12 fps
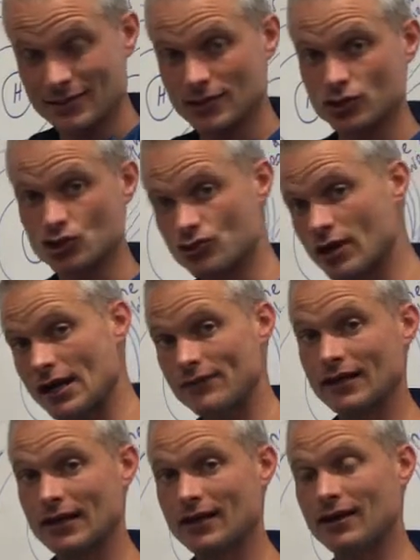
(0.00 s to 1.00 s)
that are
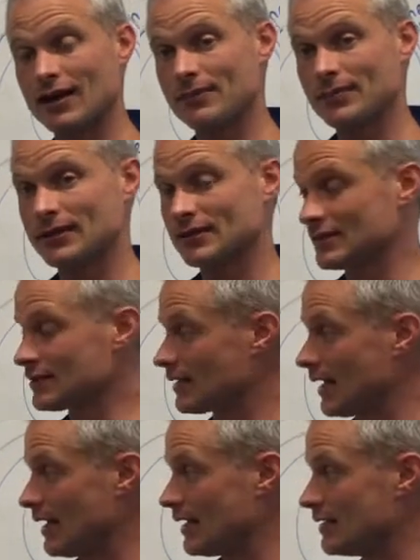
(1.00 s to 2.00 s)
driving climate
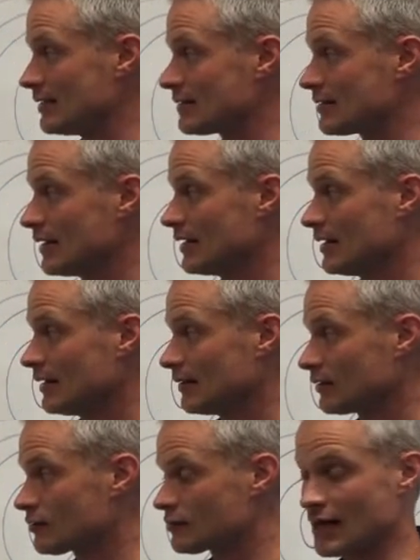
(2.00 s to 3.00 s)
and
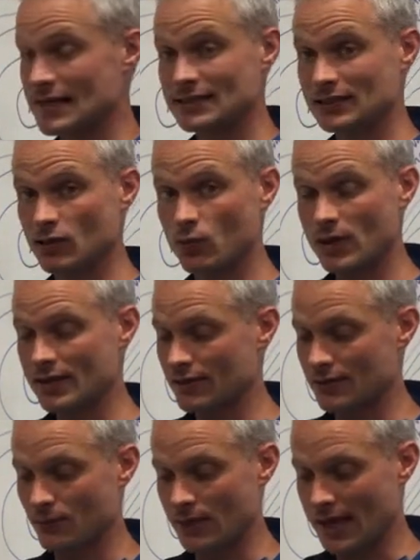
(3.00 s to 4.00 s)
creating the weather
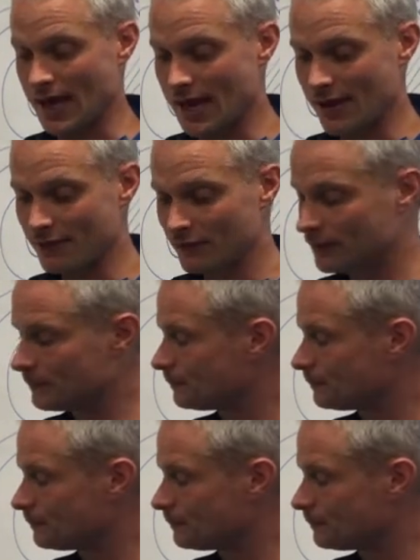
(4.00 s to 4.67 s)
that we have.